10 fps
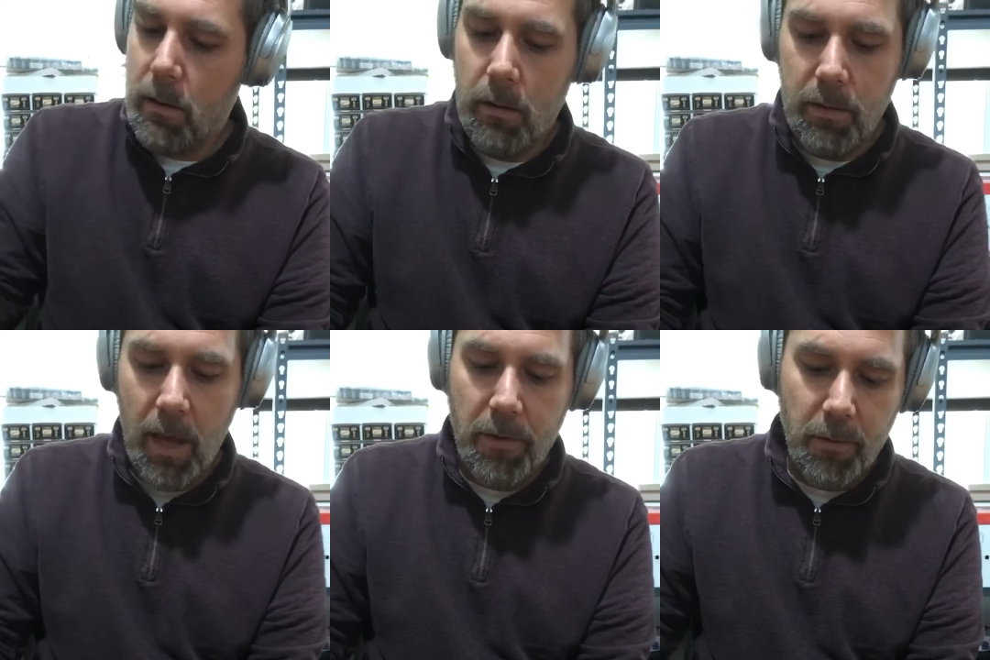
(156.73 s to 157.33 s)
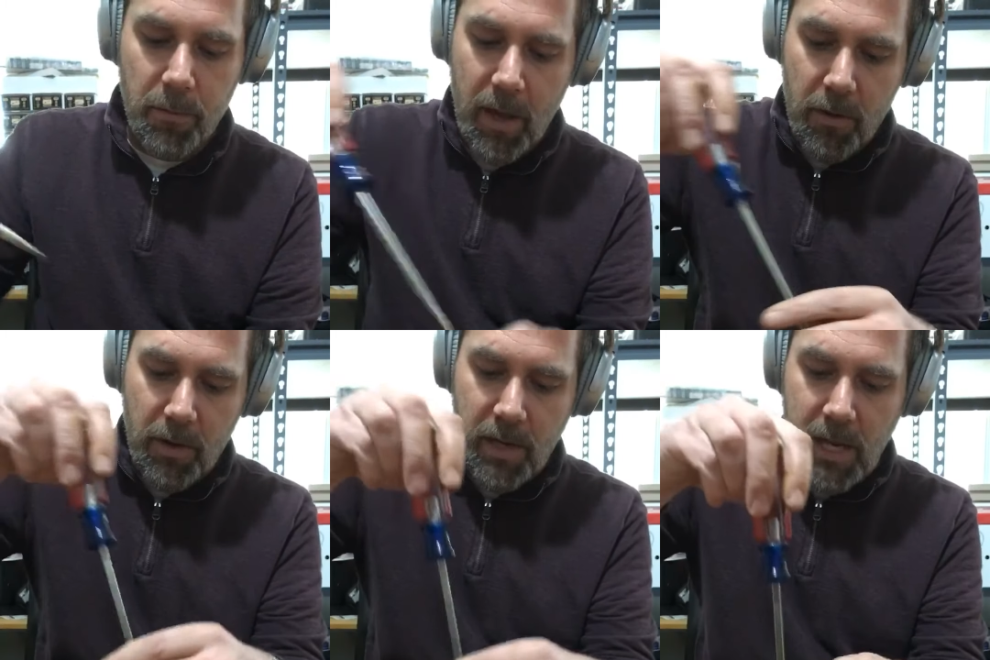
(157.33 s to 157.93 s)
The other
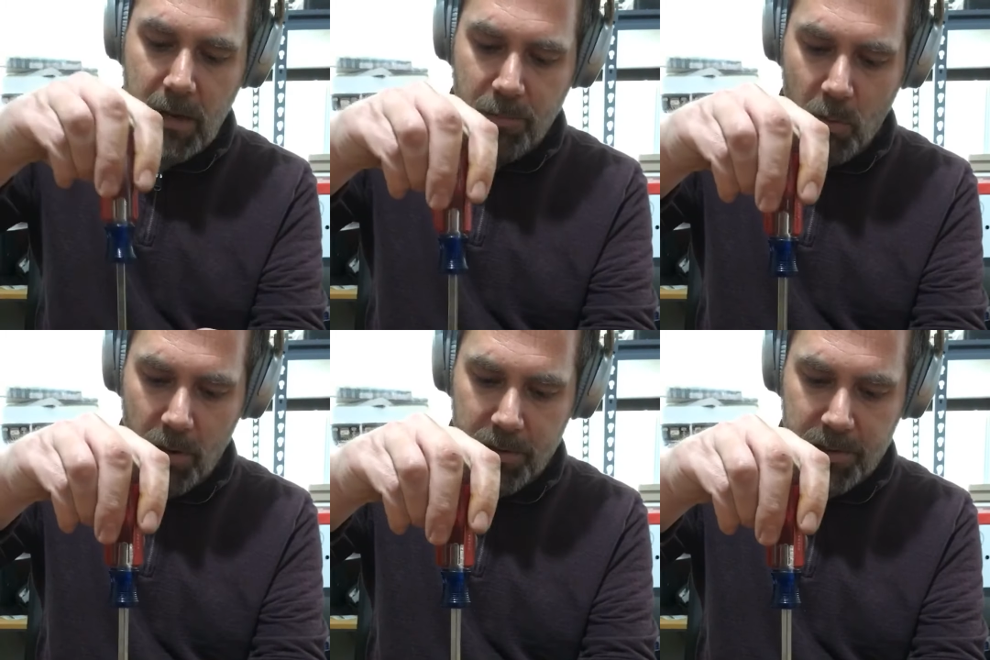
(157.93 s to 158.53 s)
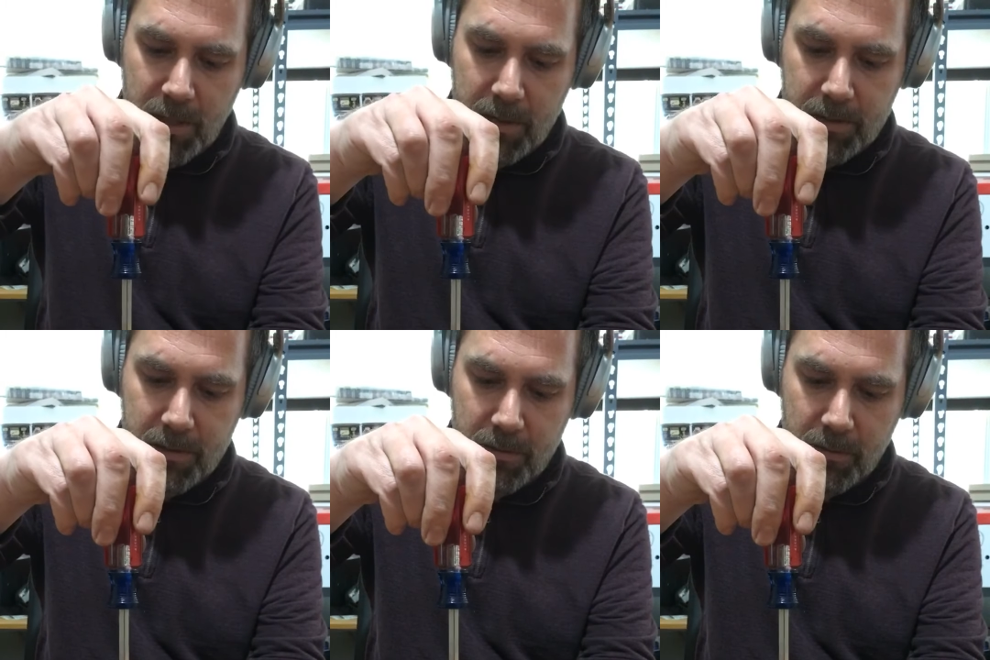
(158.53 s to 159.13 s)
key importance is